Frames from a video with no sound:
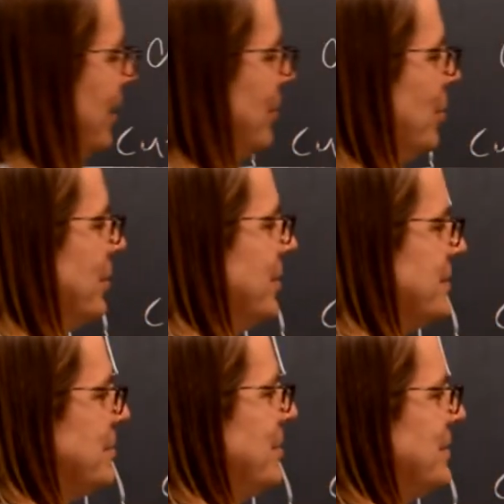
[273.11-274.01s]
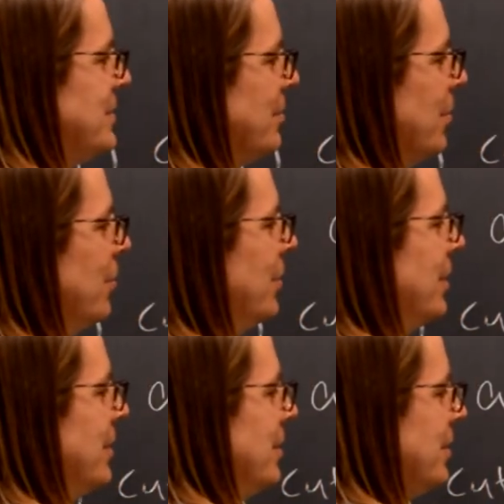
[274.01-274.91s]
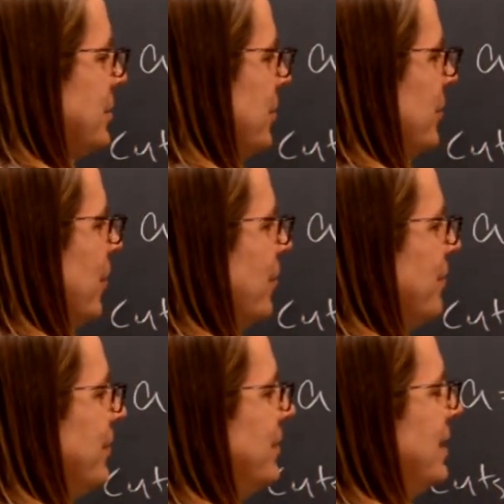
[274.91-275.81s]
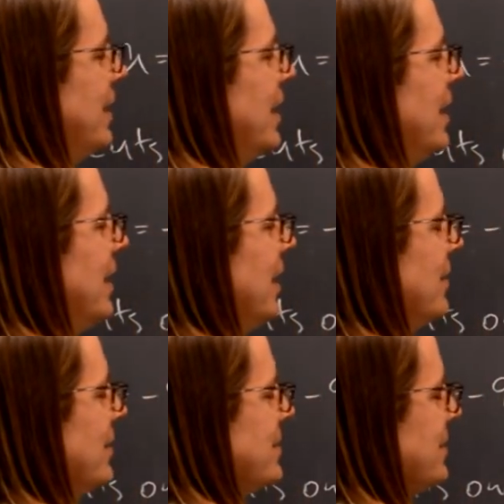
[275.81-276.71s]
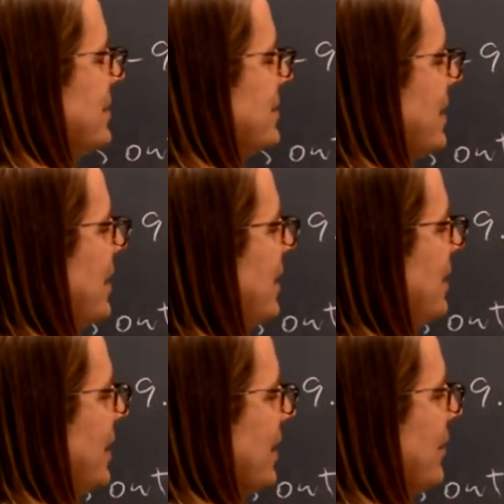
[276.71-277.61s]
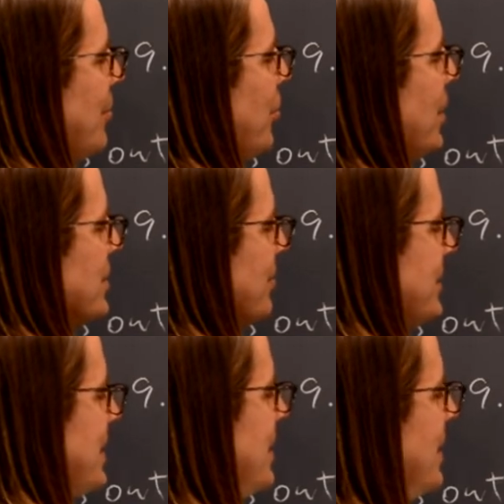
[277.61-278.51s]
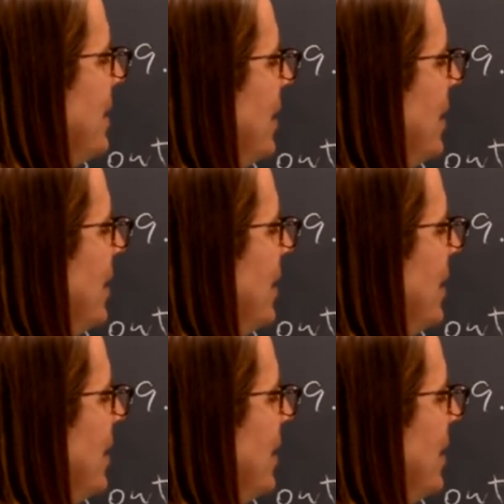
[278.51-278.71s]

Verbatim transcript: we want this to be zero, and the initial is 150, and this is negative 9.8 times t,